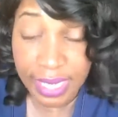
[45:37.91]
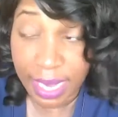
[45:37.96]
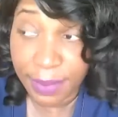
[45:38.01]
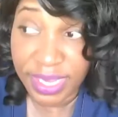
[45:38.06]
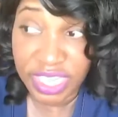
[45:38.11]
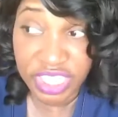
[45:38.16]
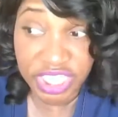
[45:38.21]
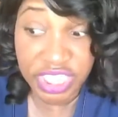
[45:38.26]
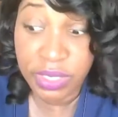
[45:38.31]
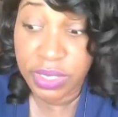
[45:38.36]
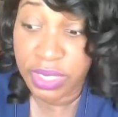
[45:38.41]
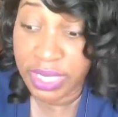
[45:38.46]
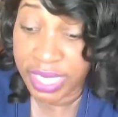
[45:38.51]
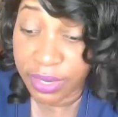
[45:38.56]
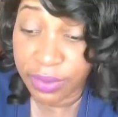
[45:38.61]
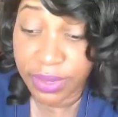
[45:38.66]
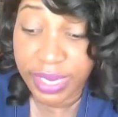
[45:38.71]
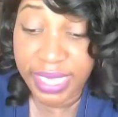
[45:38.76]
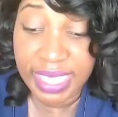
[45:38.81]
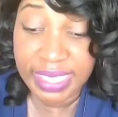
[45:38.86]
I mean, she
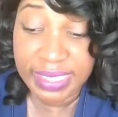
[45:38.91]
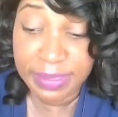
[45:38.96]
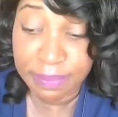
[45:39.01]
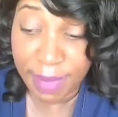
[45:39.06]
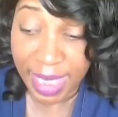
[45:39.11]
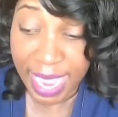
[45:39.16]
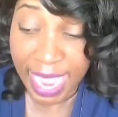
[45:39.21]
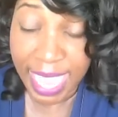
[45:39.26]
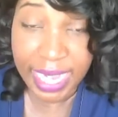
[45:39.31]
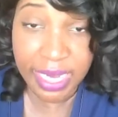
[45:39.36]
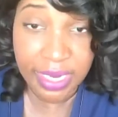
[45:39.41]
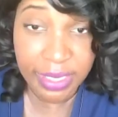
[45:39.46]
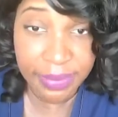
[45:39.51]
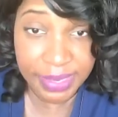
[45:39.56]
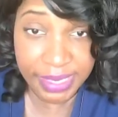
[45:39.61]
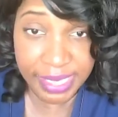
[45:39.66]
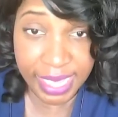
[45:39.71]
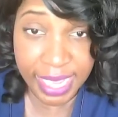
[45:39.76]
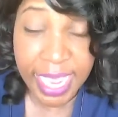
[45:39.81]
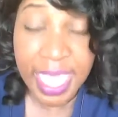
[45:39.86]
literally gets mad and
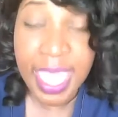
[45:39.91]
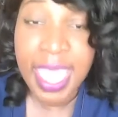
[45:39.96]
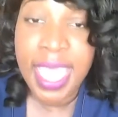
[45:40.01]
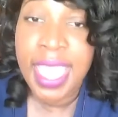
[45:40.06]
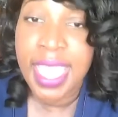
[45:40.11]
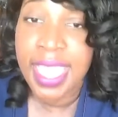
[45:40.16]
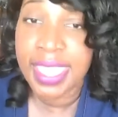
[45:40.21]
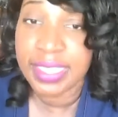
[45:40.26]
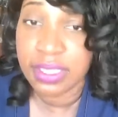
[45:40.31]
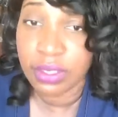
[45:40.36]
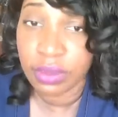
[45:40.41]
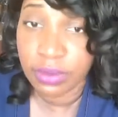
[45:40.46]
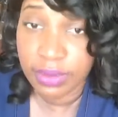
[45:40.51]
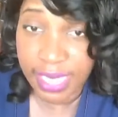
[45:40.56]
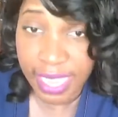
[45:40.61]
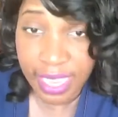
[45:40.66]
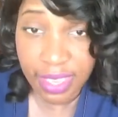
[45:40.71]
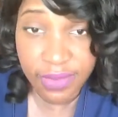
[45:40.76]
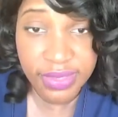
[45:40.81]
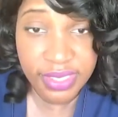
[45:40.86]
upset. And so
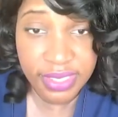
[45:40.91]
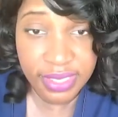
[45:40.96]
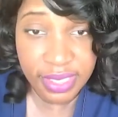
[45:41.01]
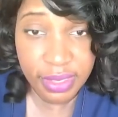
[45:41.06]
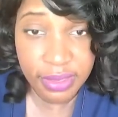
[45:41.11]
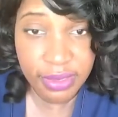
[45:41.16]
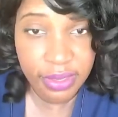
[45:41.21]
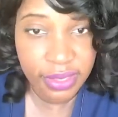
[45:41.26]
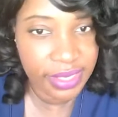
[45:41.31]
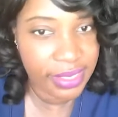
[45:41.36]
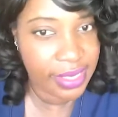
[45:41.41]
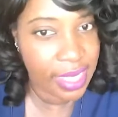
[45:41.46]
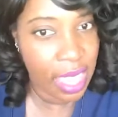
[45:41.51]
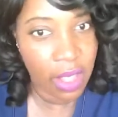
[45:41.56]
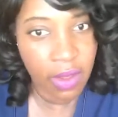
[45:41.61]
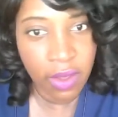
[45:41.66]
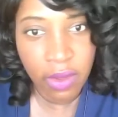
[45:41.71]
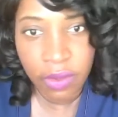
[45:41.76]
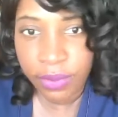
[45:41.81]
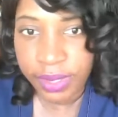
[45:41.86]
Davis tells her, he said,
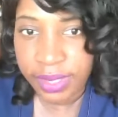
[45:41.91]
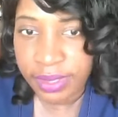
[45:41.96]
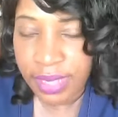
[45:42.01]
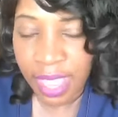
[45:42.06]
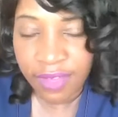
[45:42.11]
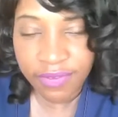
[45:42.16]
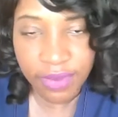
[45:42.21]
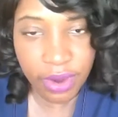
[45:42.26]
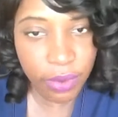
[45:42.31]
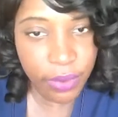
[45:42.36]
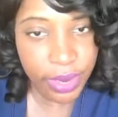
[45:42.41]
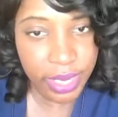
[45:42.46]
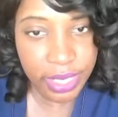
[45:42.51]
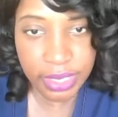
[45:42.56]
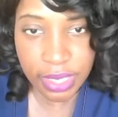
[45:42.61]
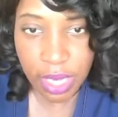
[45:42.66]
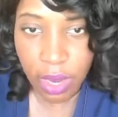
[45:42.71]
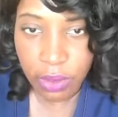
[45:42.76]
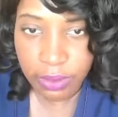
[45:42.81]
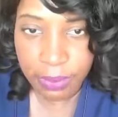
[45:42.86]
I've already
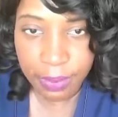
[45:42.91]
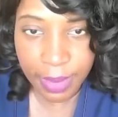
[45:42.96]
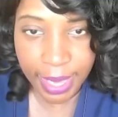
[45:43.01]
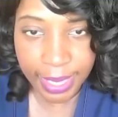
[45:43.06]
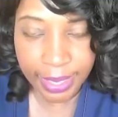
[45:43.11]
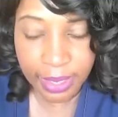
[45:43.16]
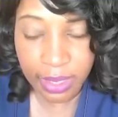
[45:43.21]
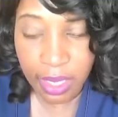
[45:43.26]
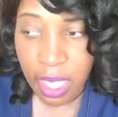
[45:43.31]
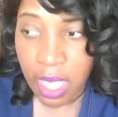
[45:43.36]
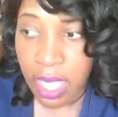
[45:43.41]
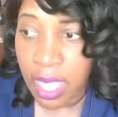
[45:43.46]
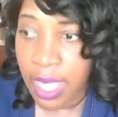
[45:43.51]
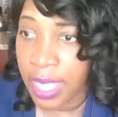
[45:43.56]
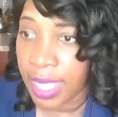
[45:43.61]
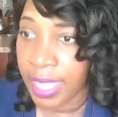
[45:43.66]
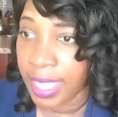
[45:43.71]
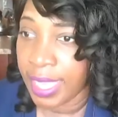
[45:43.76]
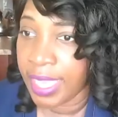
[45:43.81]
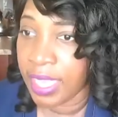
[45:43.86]
talked to Micah.
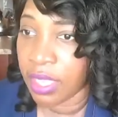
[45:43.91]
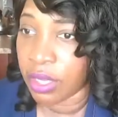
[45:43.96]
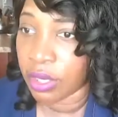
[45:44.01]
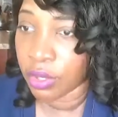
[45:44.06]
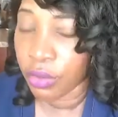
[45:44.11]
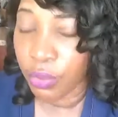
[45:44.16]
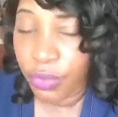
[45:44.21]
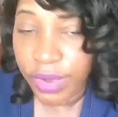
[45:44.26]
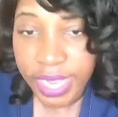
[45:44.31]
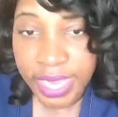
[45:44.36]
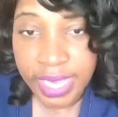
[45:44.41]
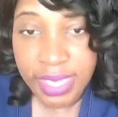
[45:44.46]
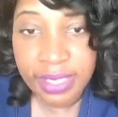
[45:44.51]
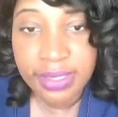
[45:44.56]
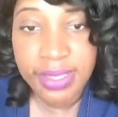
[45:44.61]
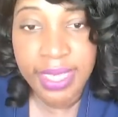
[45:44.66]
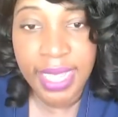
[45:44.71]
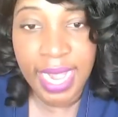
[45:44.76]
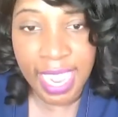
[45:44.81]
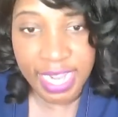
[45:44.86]
He
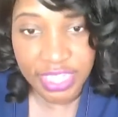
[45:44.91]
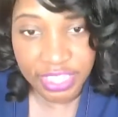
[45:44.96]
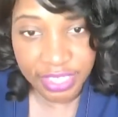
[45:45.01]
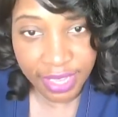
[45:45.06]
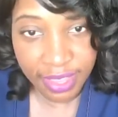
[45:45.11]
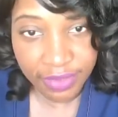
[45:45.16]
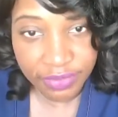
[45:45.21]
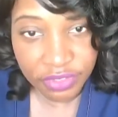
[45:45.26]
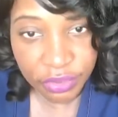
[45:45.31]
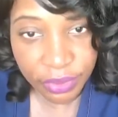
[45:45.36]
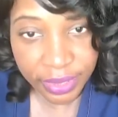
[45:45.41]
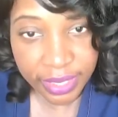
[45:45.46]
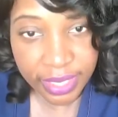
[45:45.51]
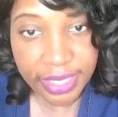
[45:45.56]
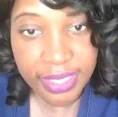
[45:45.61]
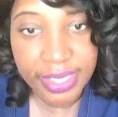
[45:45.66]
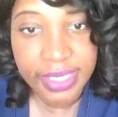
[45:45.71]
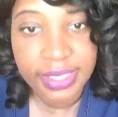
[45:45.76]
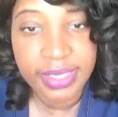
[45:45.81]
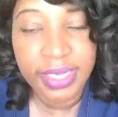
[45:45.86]
agrees that I should have joint
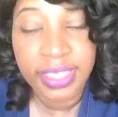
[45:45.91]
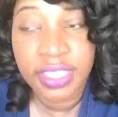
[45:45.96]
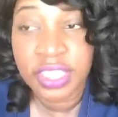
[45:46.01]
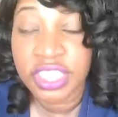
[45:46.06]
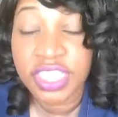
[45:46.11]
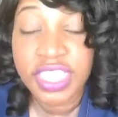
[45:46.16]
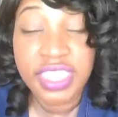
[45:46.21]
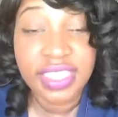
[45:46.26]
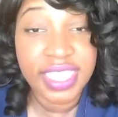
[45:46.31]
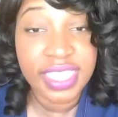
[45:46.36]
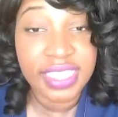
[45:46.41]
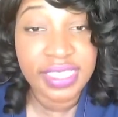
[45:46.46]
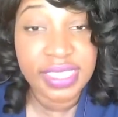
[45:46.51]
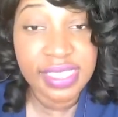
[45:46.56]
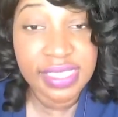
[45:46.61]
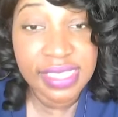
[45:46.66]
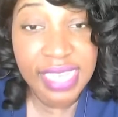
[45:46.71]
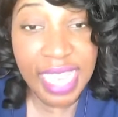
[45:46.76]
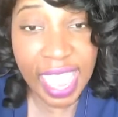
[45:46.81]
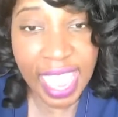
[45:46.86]
custody. She thinks
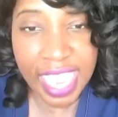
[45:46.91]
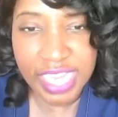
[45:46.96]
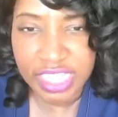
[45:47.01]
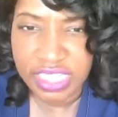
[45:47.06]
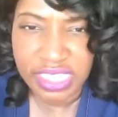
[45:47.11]
he's lying.